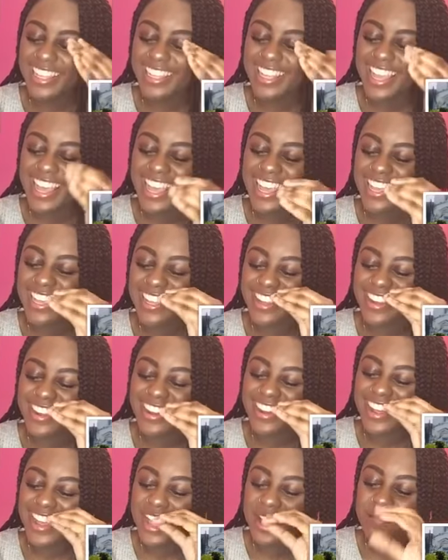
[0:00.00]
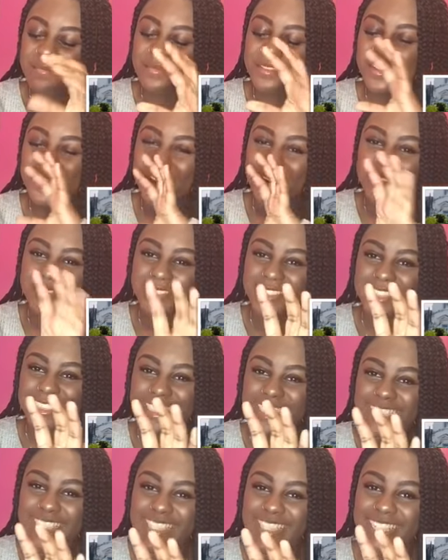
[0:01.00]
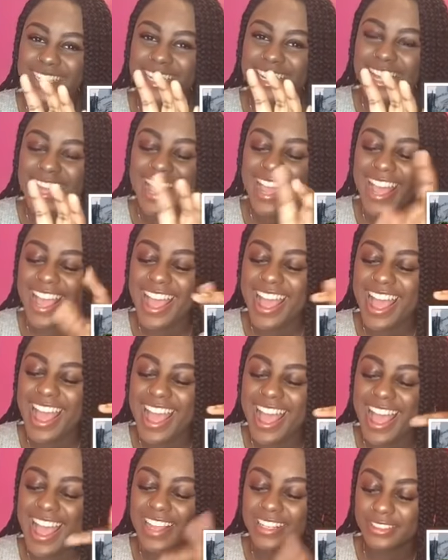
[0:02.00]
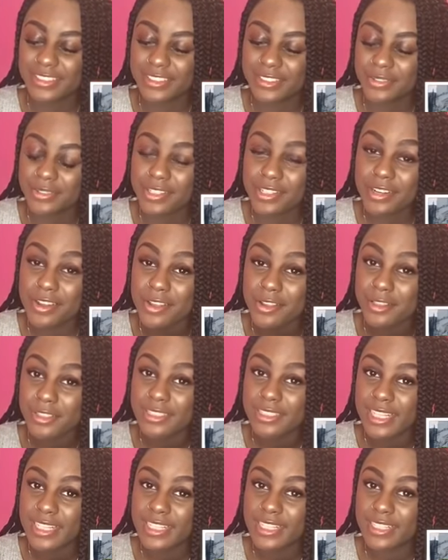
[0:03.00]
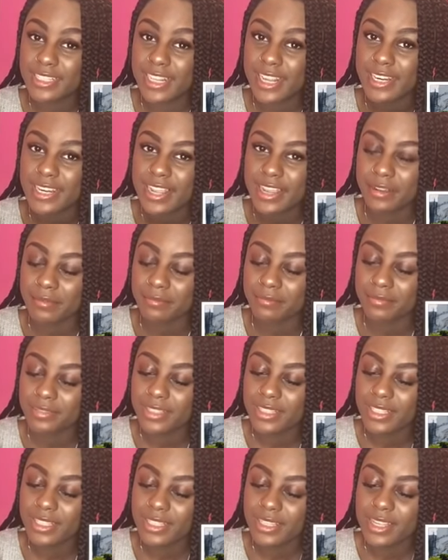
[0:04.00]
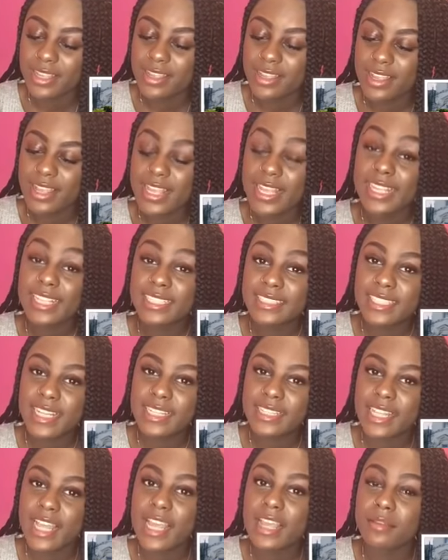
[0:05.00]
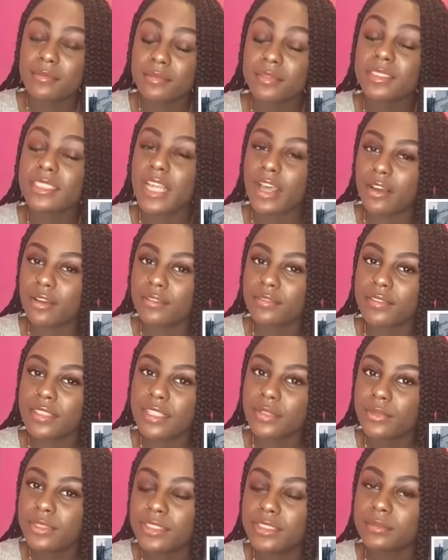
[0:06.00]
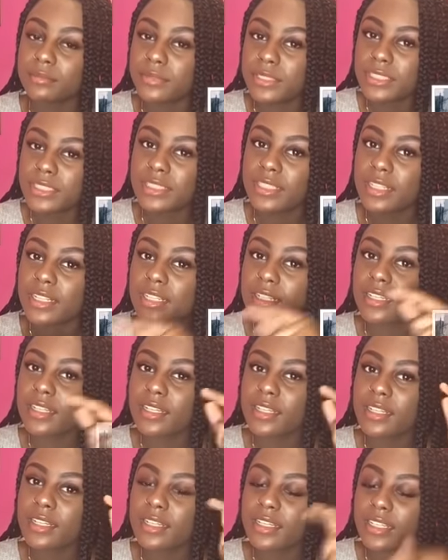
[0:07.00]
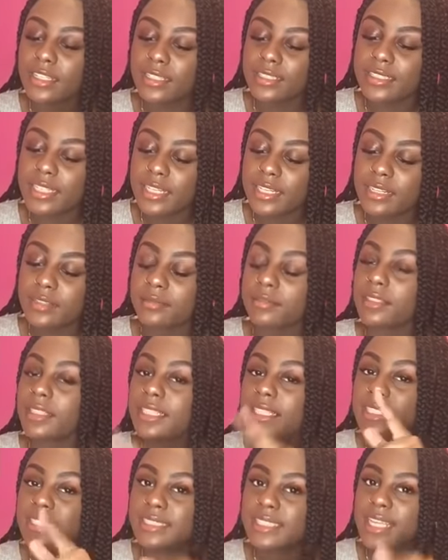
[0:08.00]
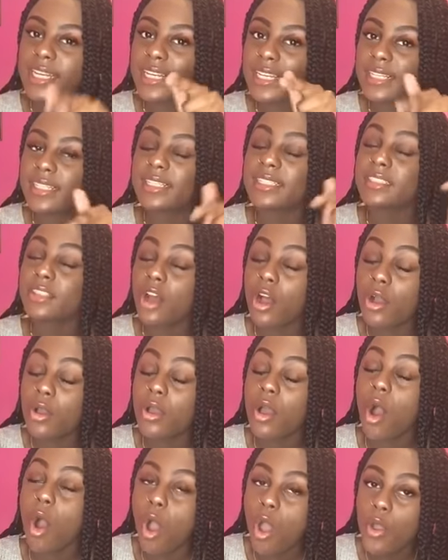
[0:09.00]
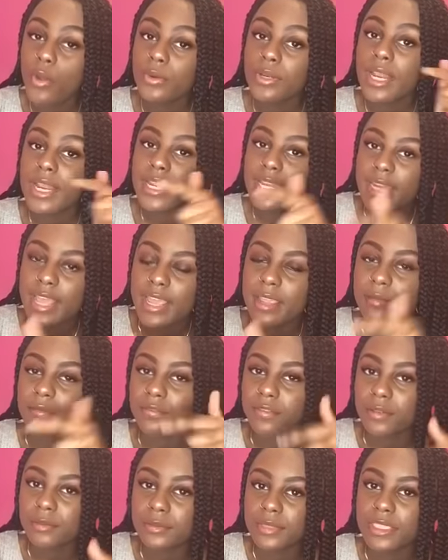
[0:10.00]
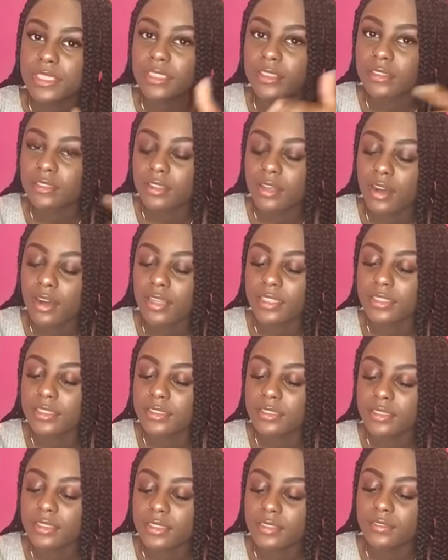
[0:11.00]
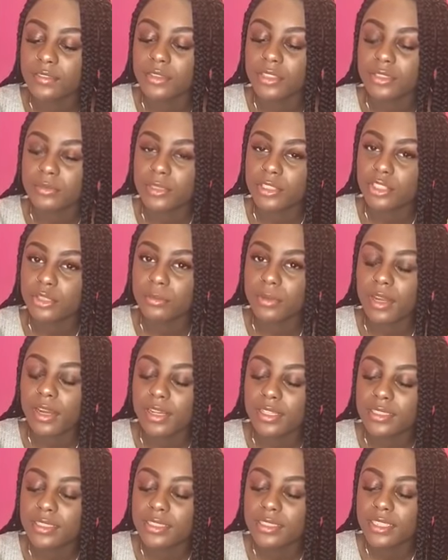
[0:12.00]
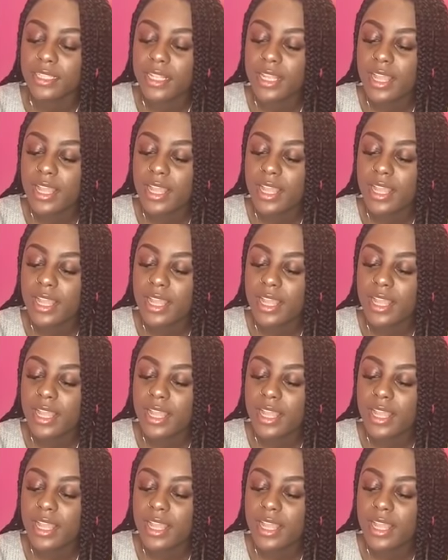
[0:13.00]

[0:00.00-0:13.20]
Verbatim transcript: KRM Comedy. And do you want to know who sent in that name? He sent that in himself. He wanted me. He sent in he sent in his own name for me to ask if you're smash or pass.